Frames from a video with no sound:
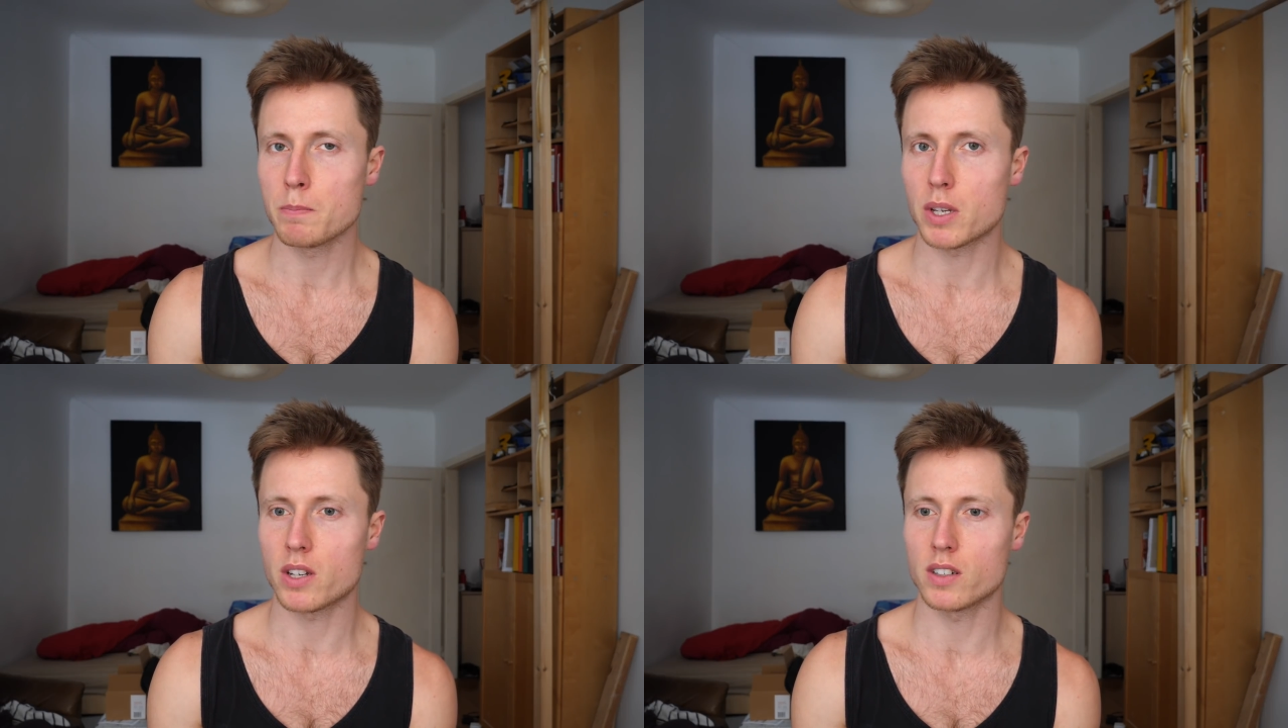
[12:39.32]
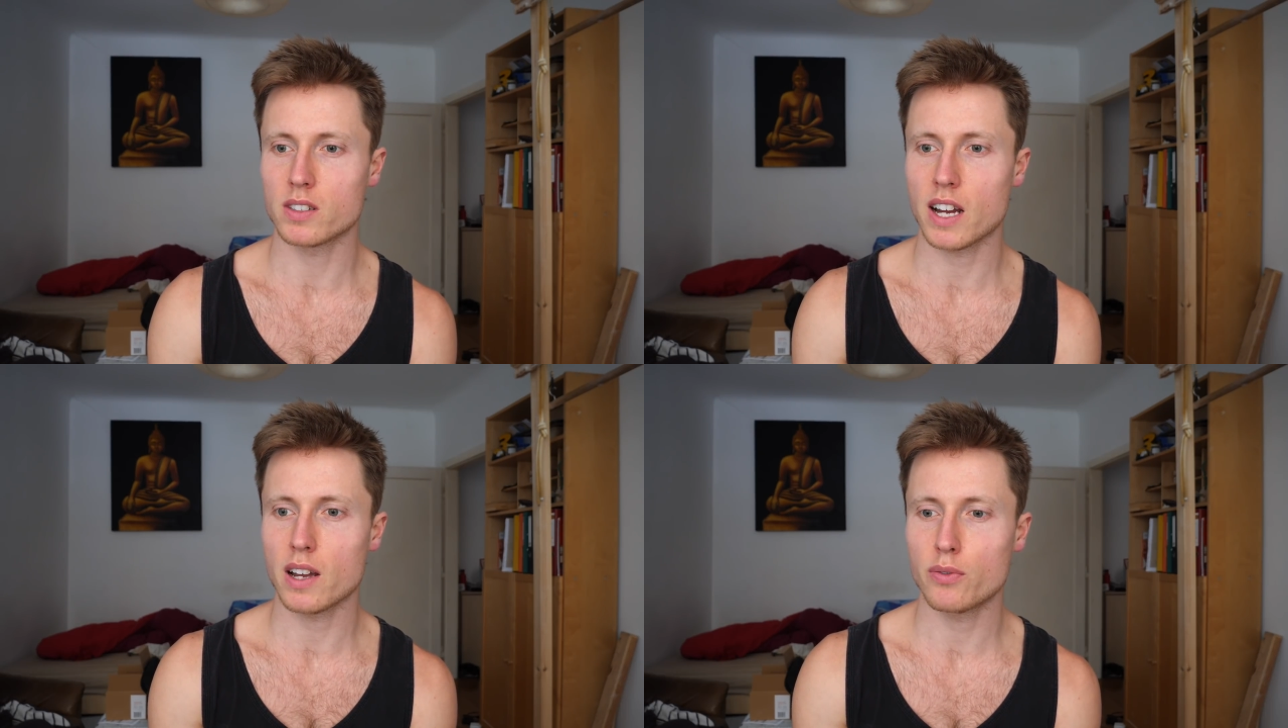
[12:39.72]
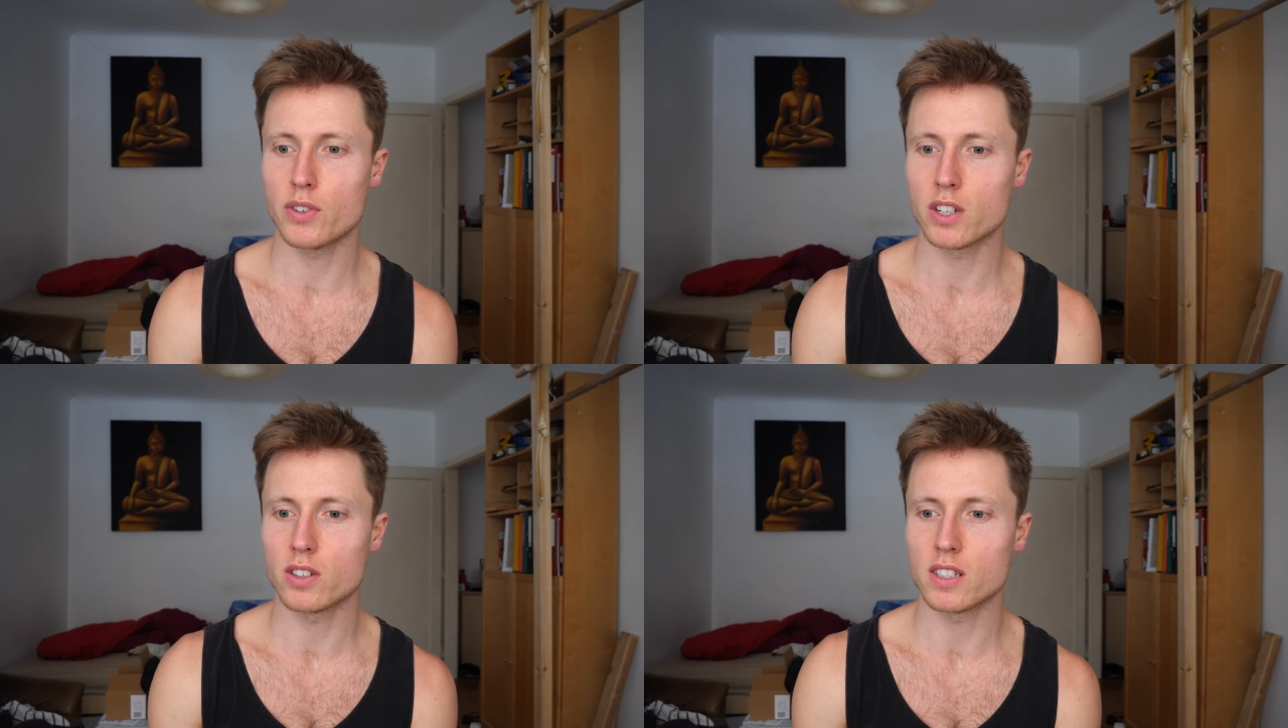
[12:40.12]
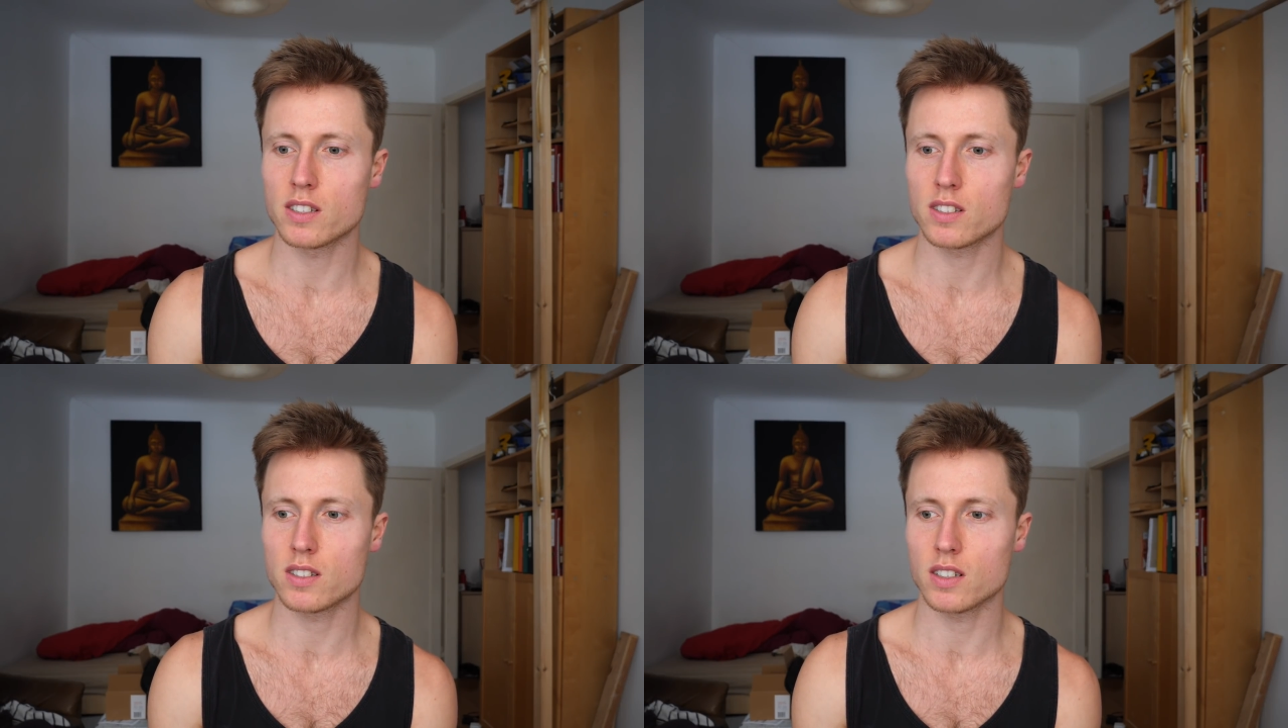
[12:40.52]
because I figured
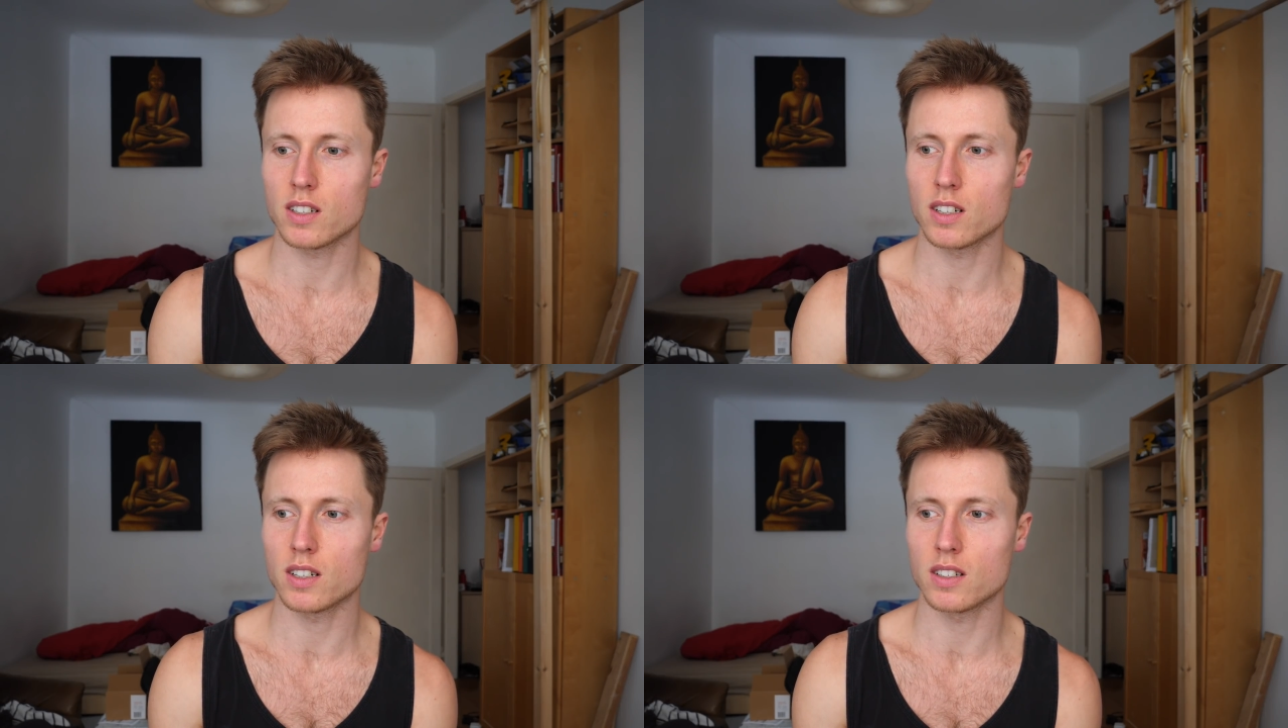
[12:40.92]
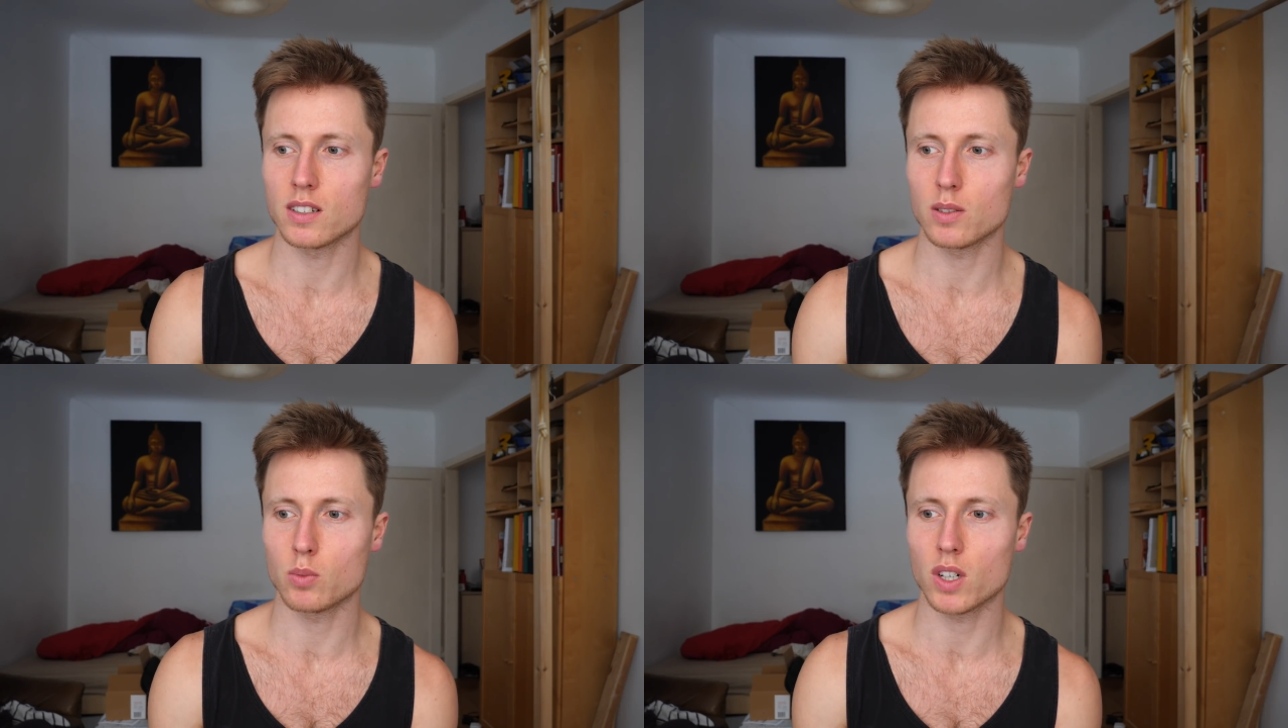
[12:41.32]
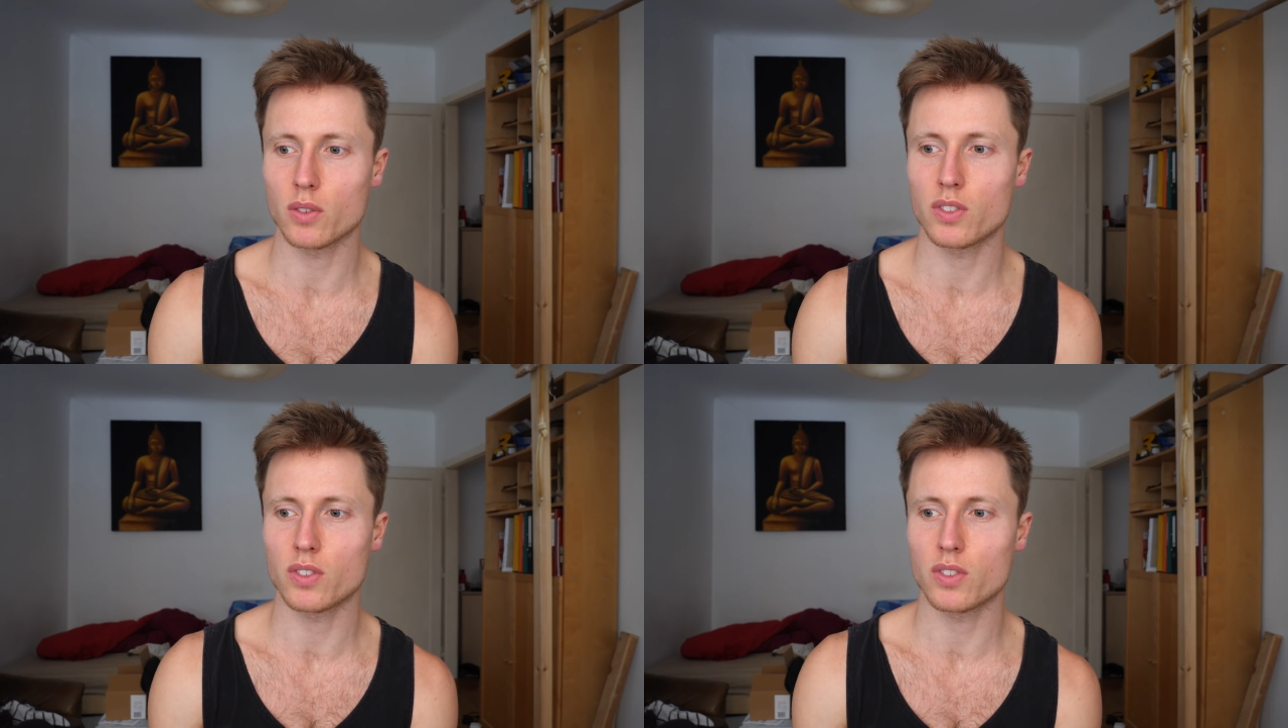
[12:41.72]
it's one